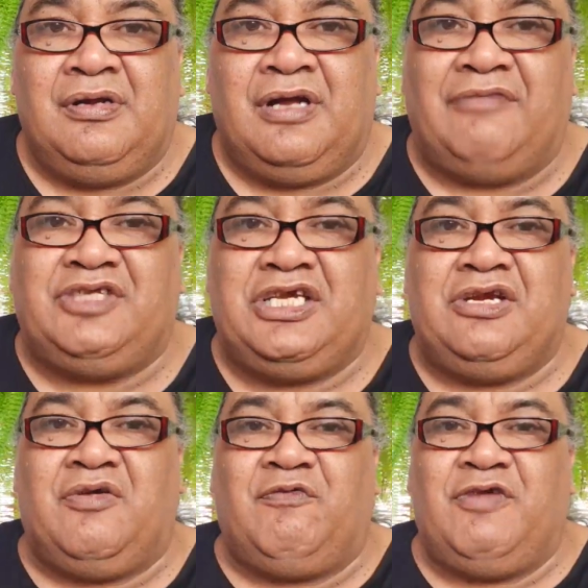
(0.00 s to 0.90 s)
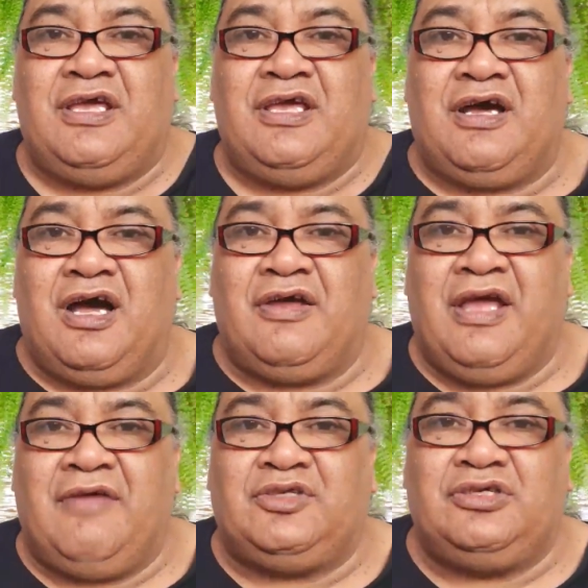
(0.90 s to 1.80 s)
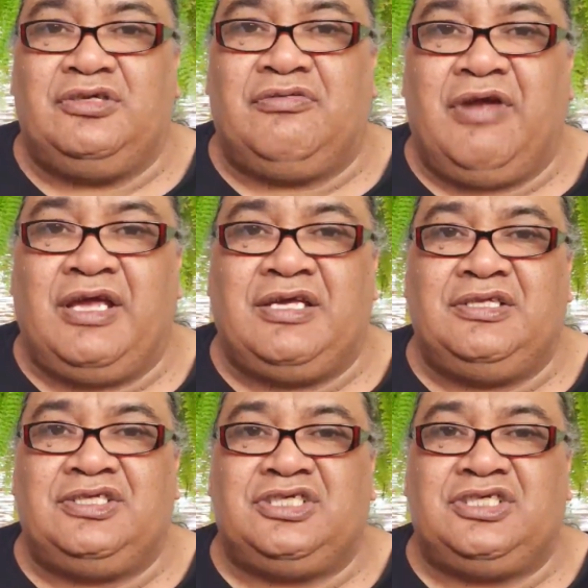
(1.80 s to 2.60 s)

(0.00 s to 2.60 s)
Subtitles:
have to get off here. I have two grandkids